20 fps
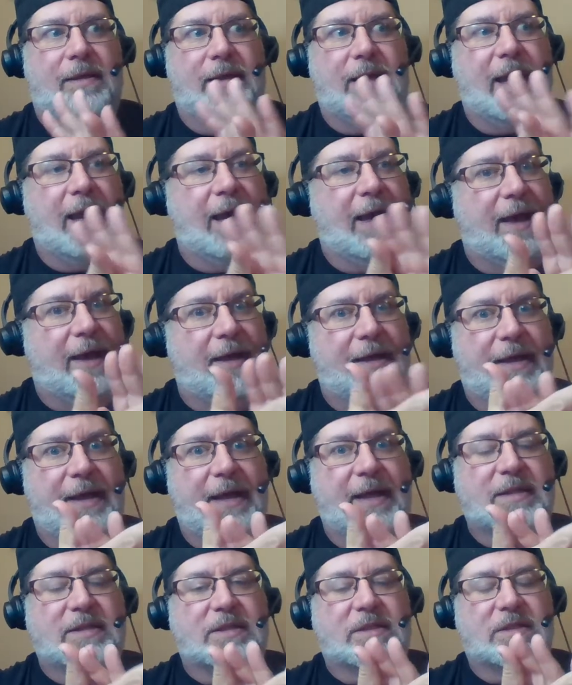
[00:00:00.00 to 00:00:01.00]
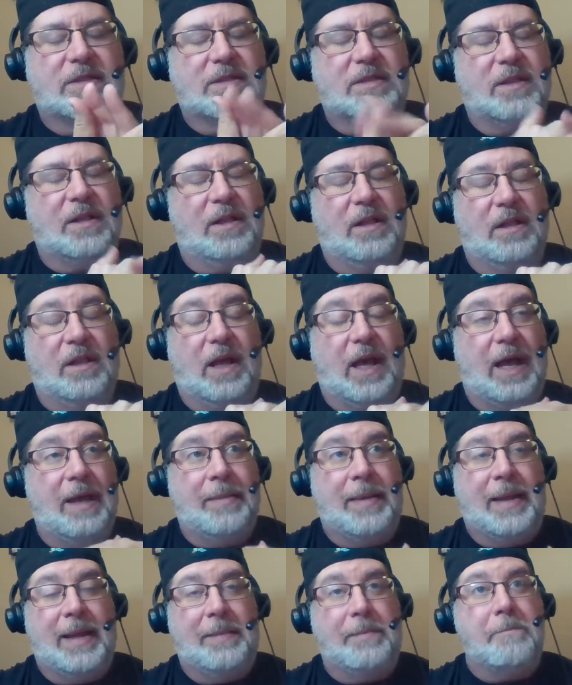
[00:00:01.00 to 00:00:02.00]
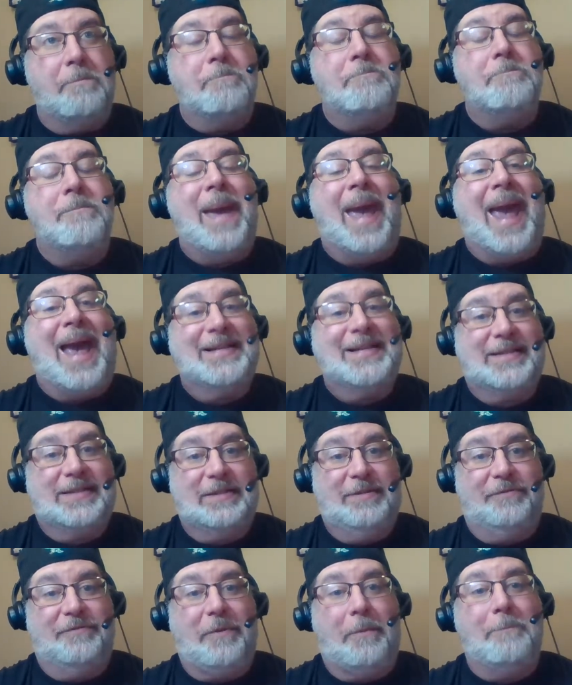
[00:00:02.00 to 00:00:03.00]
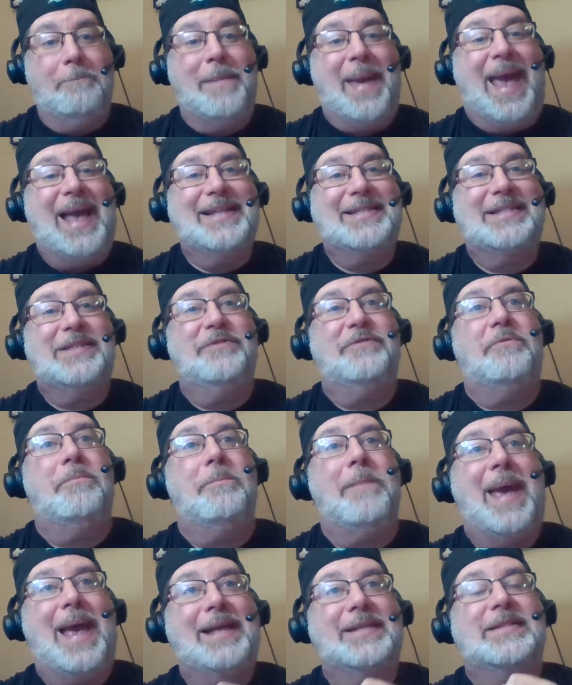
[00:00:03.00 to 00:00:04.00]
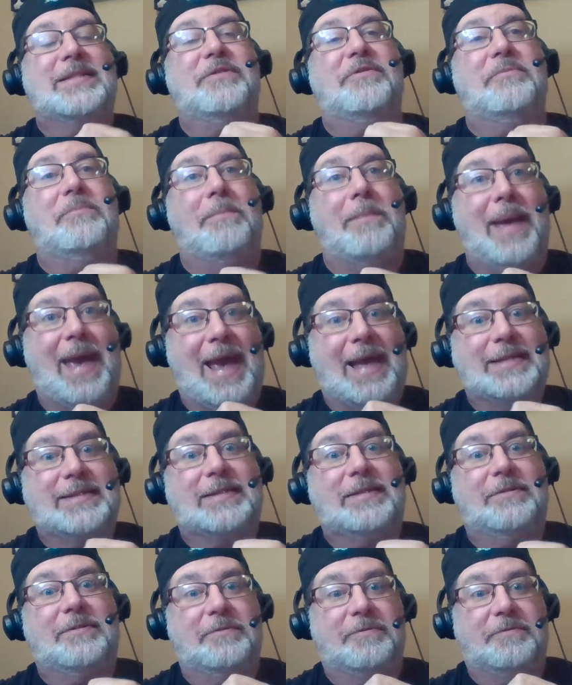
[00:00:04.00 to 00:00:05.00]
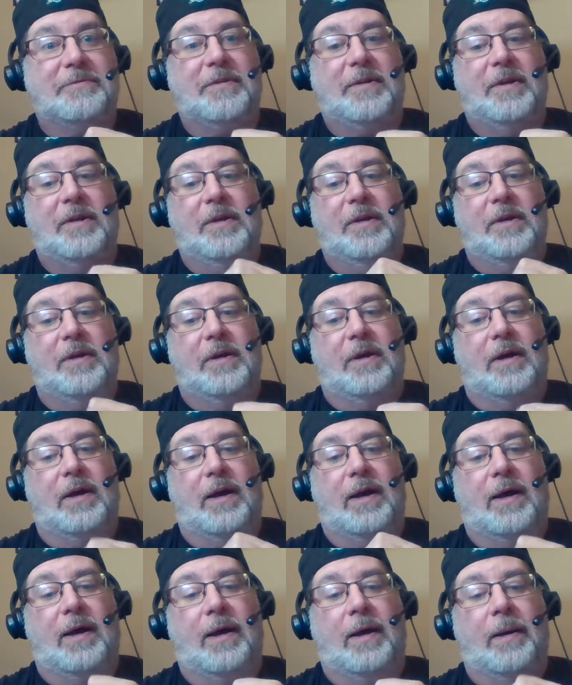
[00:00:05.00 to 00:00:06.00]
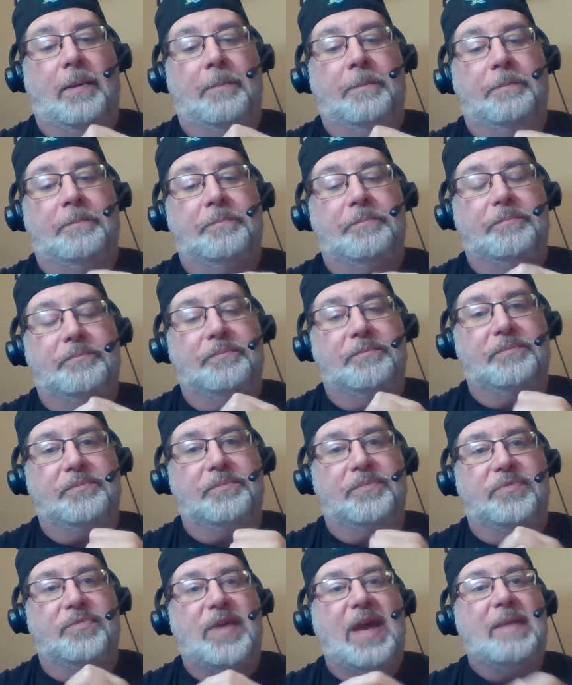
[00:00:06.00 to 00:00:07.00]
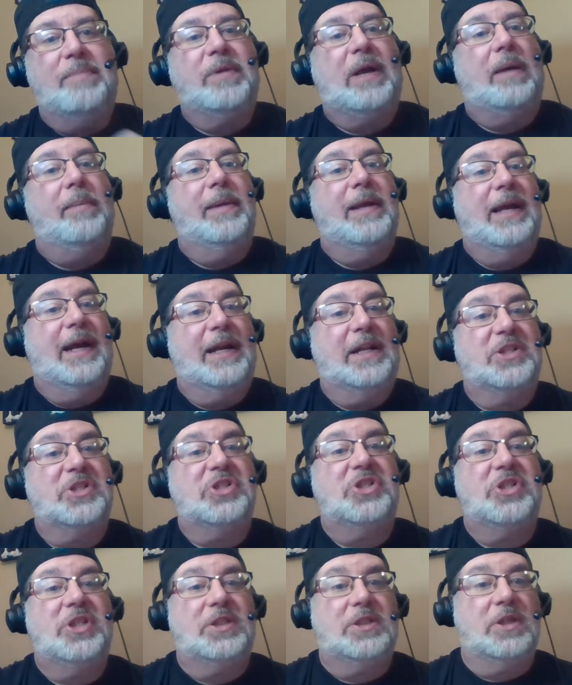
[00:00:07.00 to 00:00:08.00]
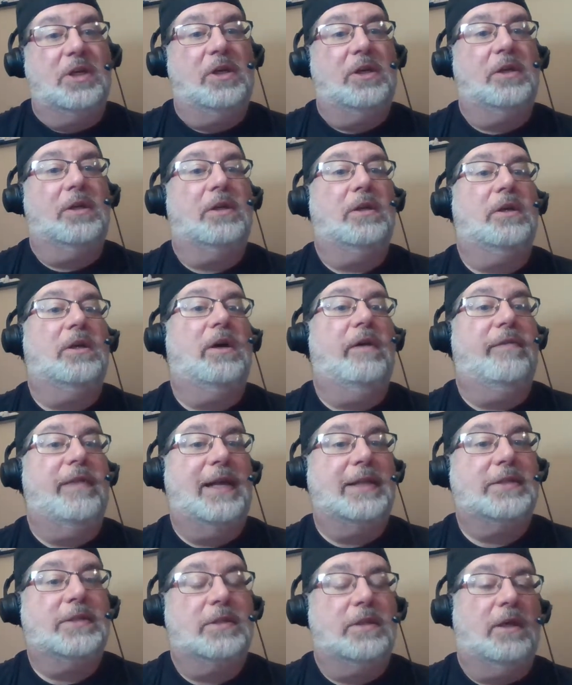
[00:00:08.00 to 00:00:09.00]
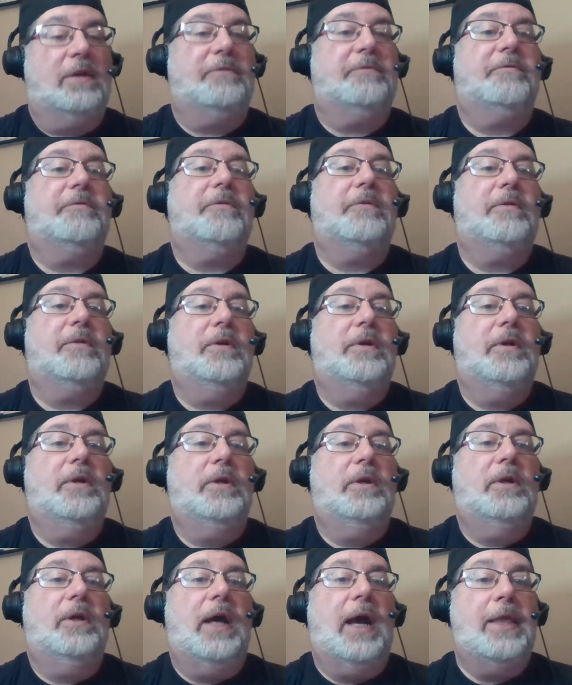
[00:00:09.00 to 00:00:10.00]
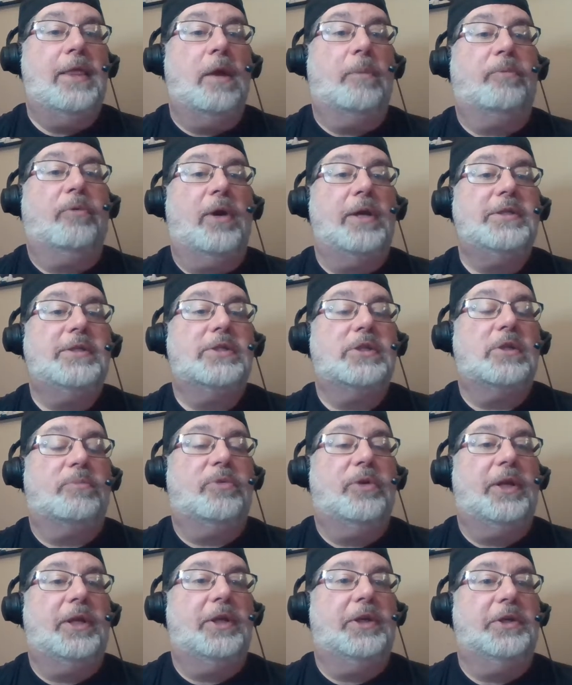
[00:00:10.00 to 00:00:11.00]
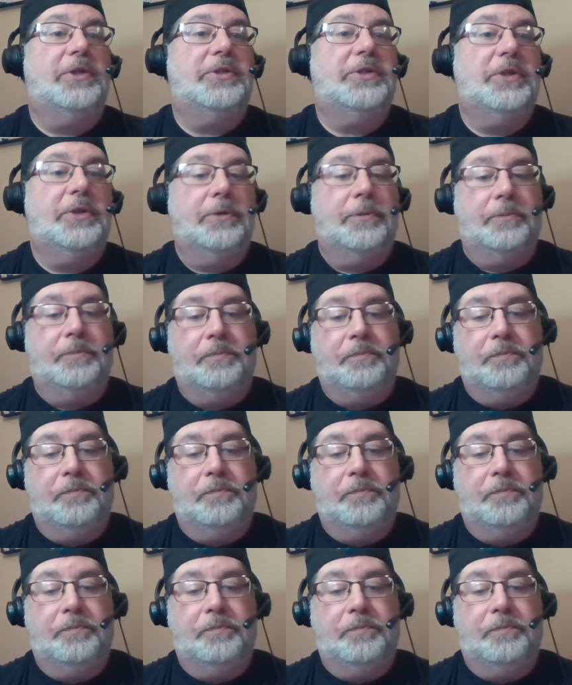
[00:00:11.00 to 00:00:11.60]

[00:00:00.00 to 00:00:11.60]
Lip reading: yeah, it's I mean massive, massive, massive, massive. Um, they probably got a shit ton of that stuff, and their prices are pretty good too.